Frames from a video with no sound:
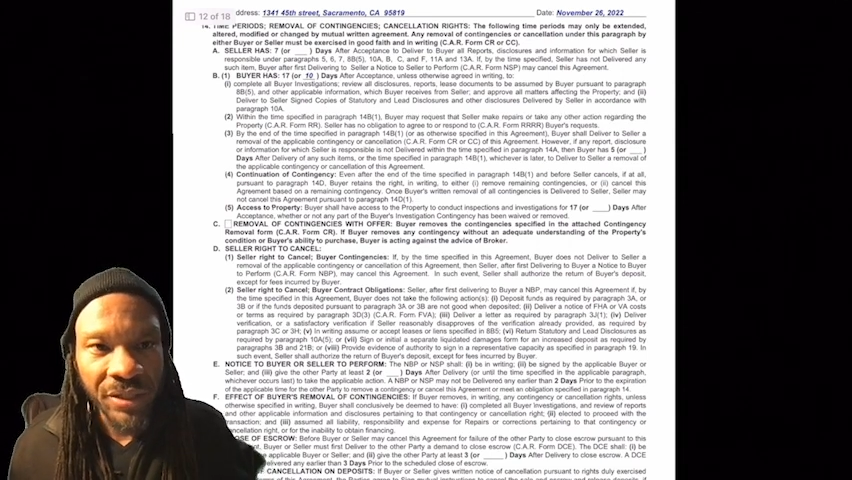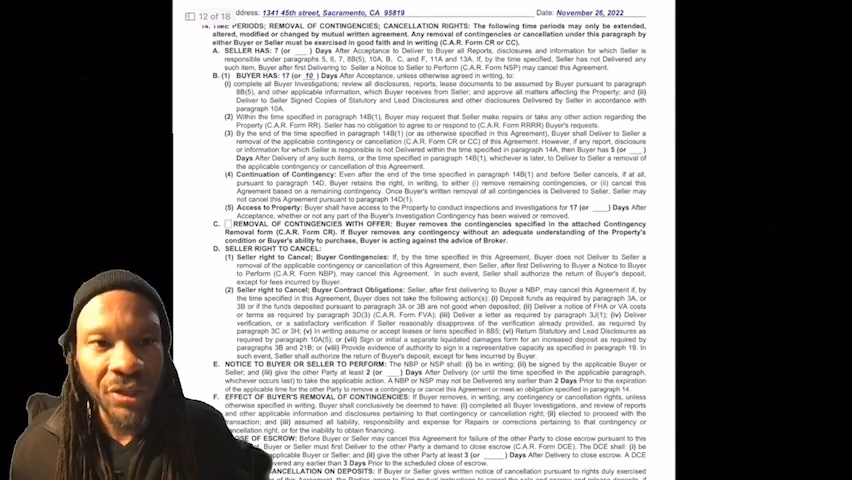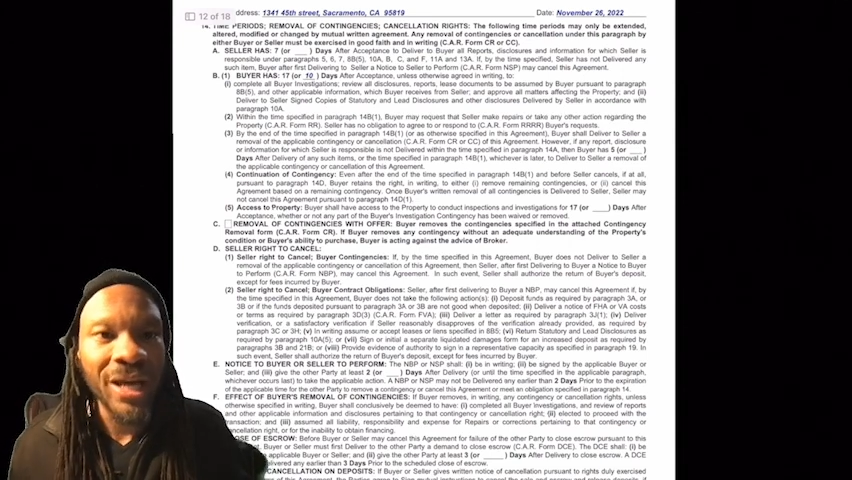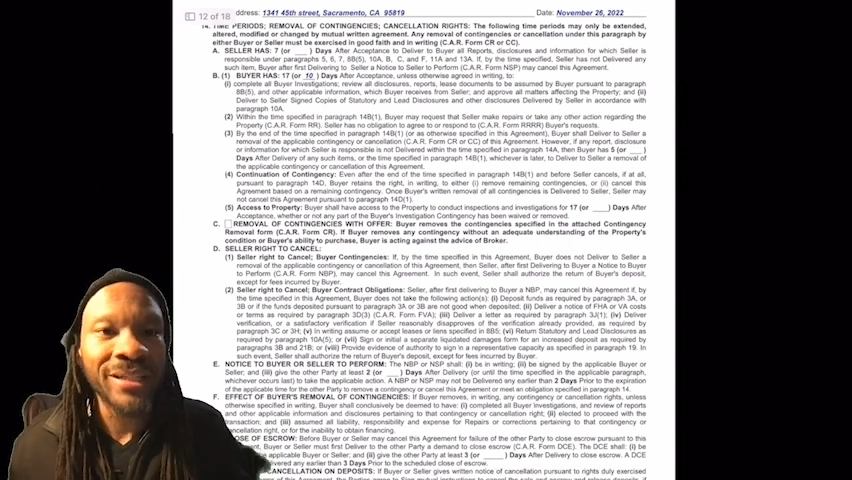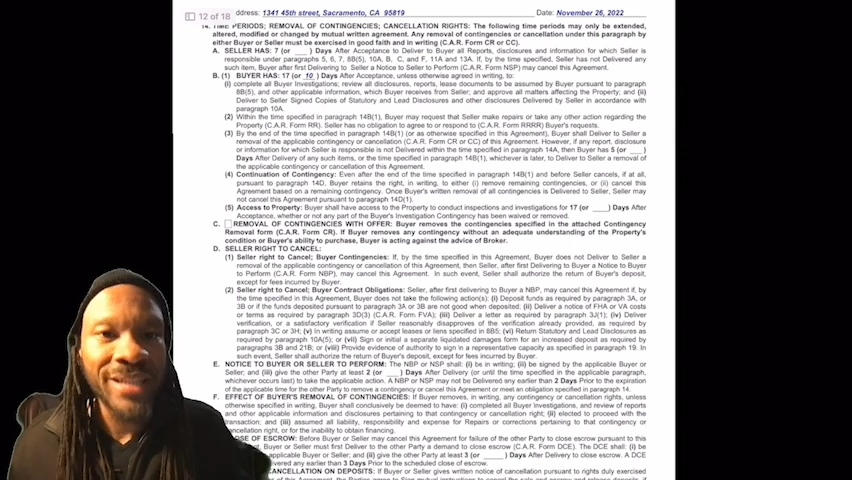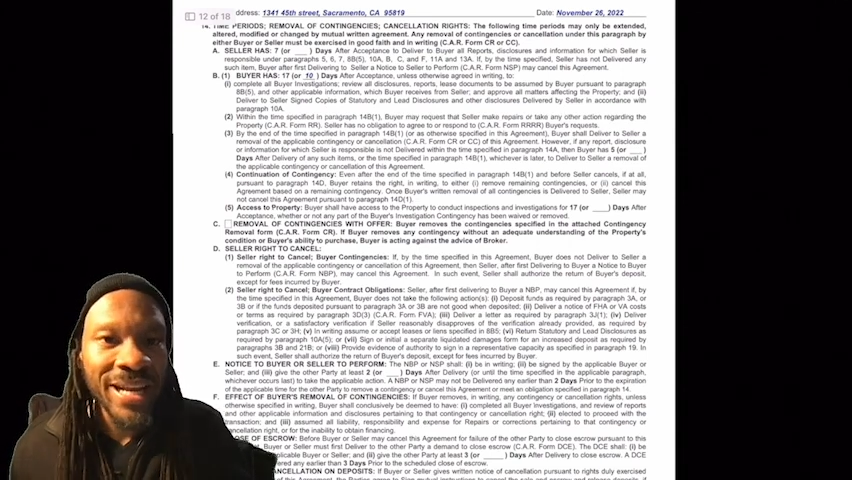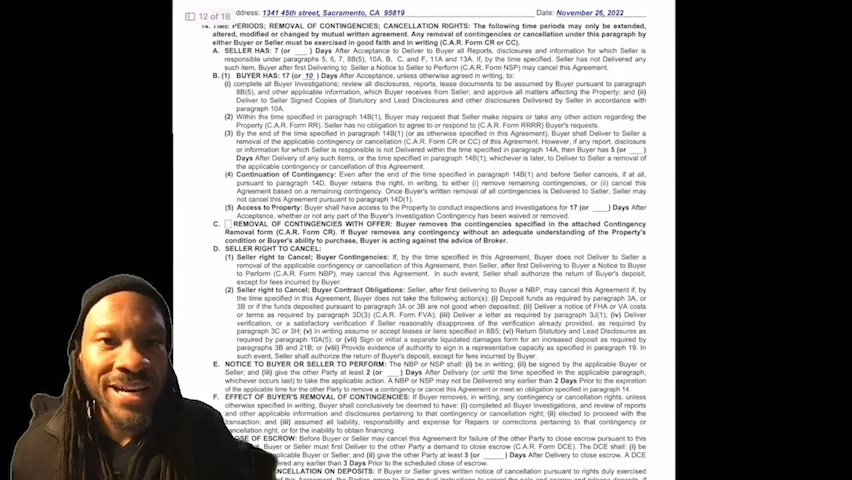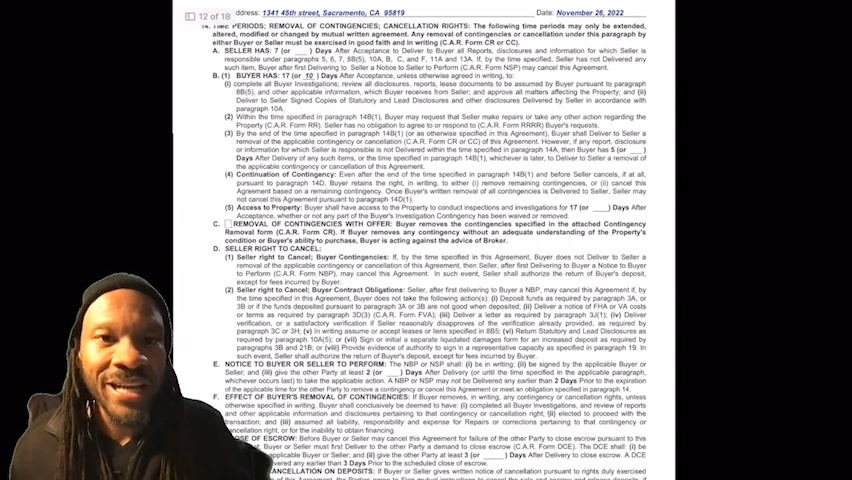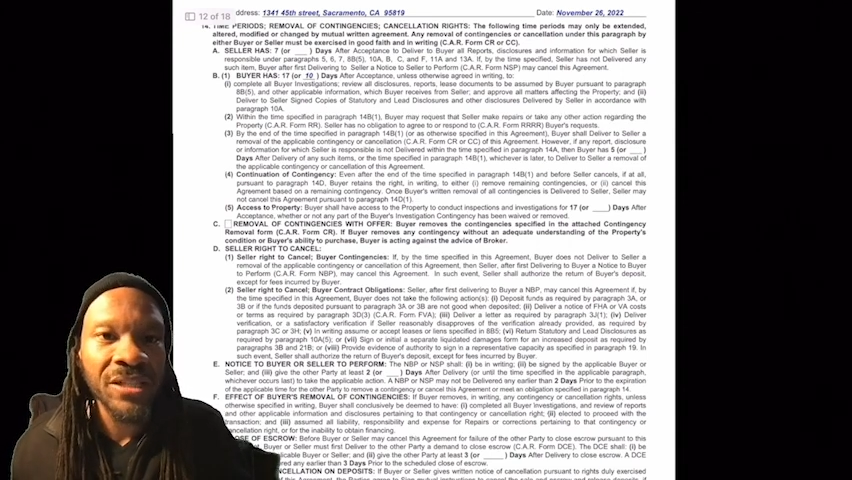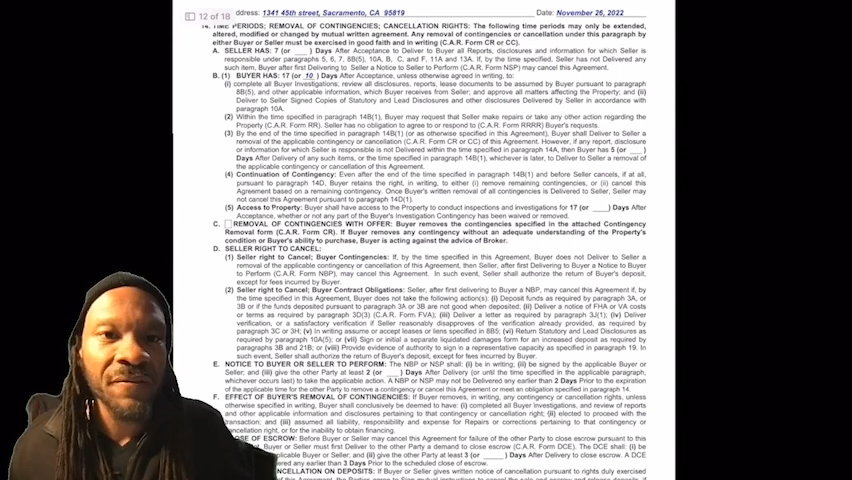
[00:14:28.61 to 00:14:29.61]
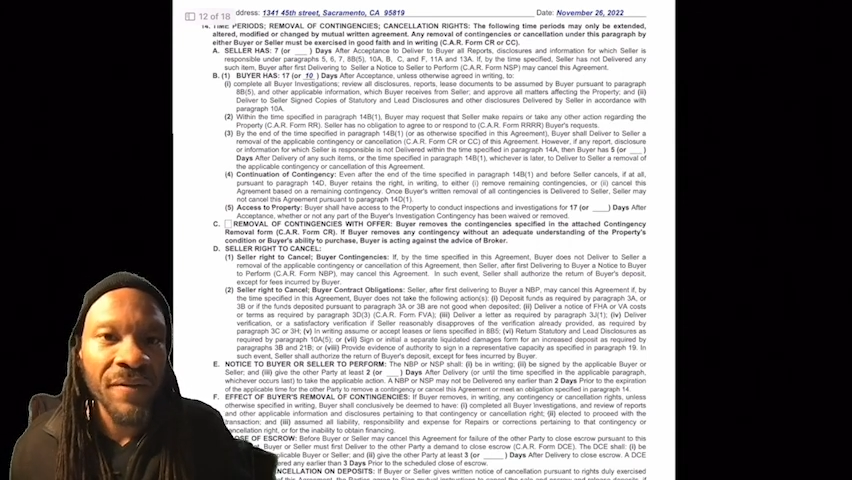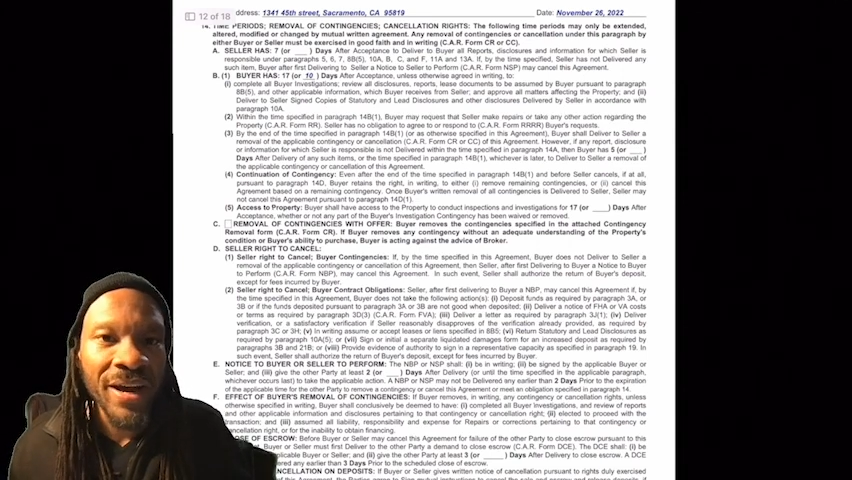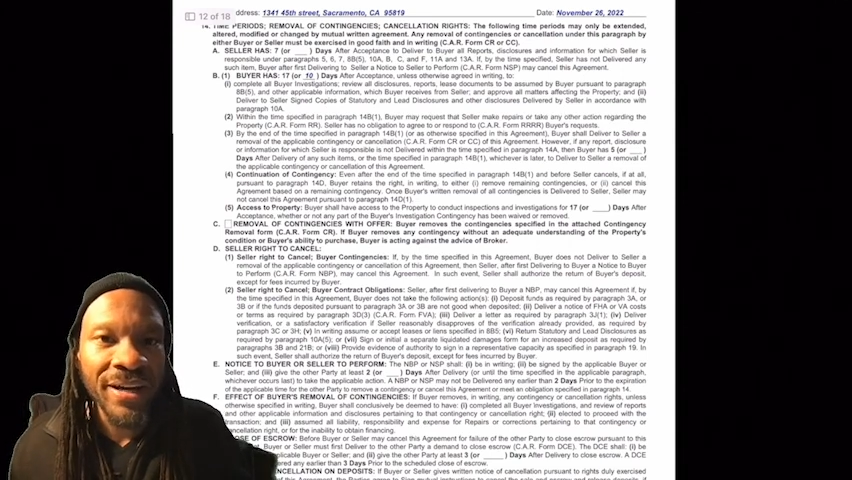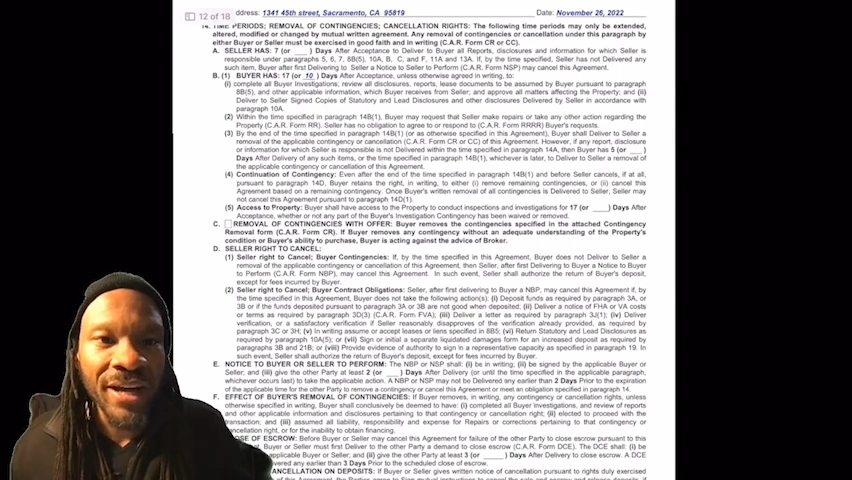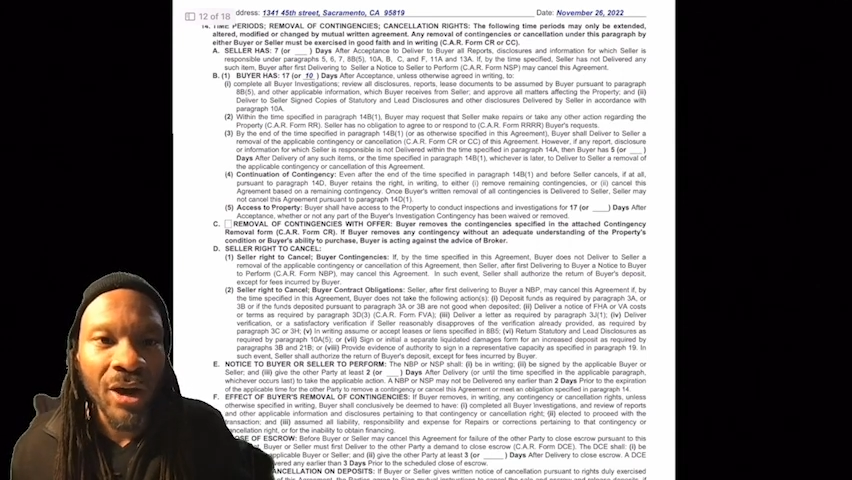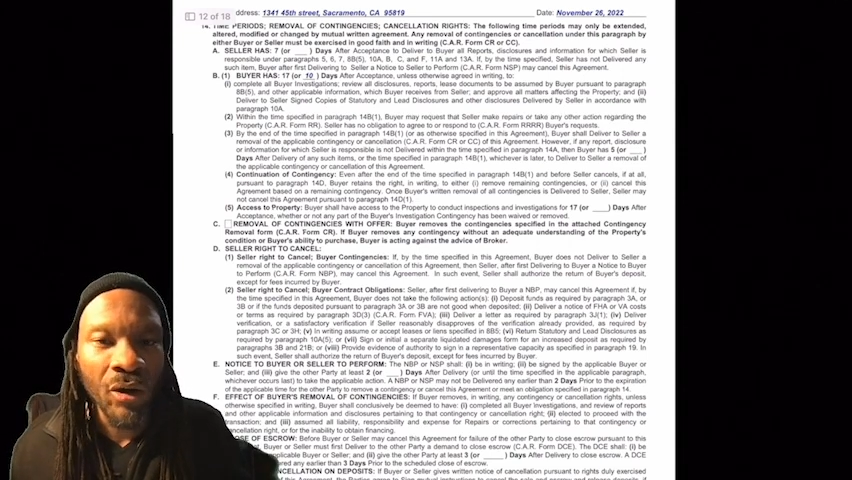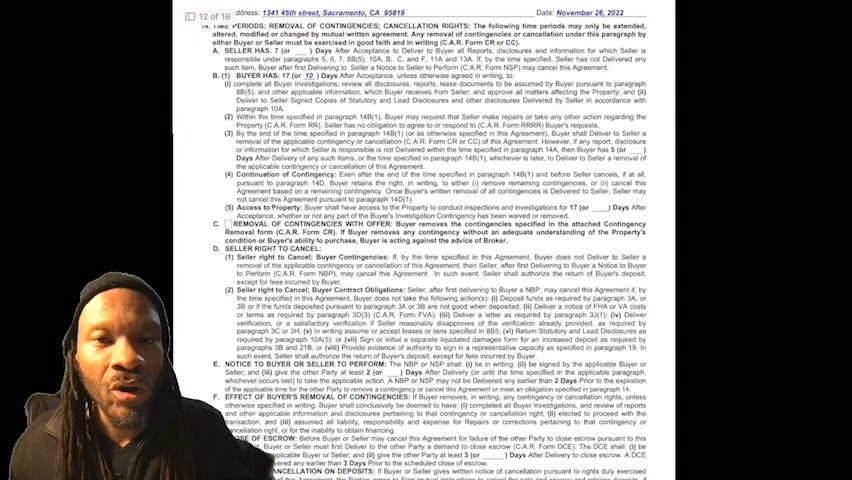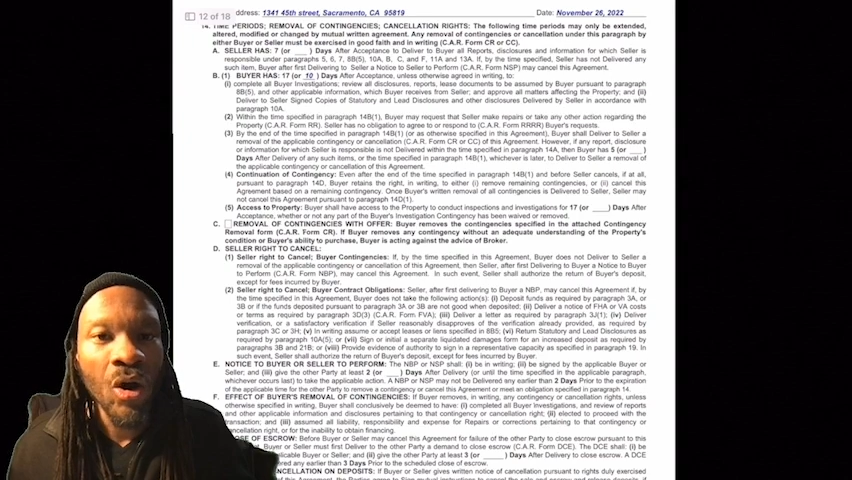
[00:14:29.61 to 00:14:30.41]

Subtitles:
You got 10 days to find out